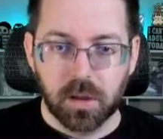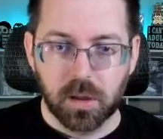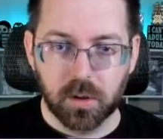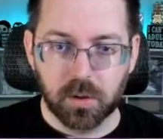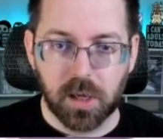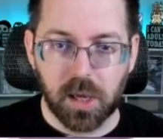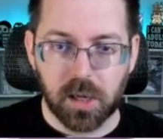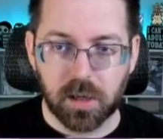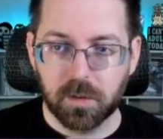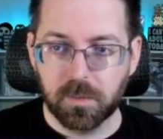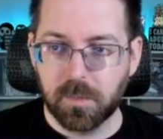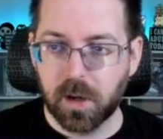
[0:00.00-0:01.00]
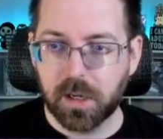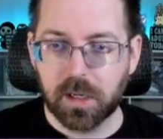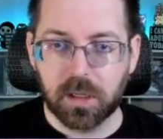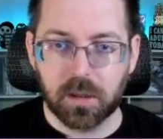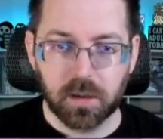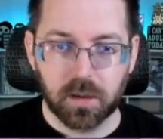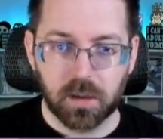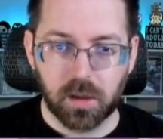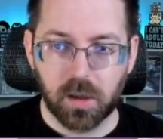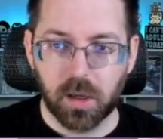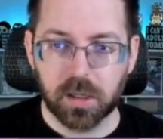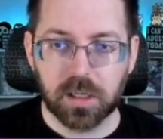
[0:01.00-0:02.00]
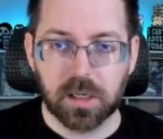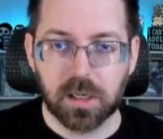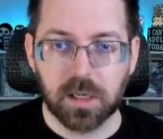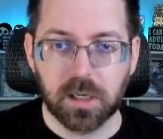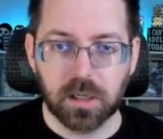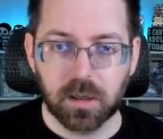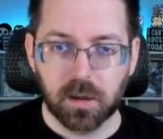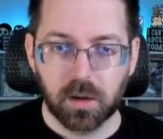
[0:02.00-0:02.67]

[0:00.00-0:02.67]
Okay, money, a key,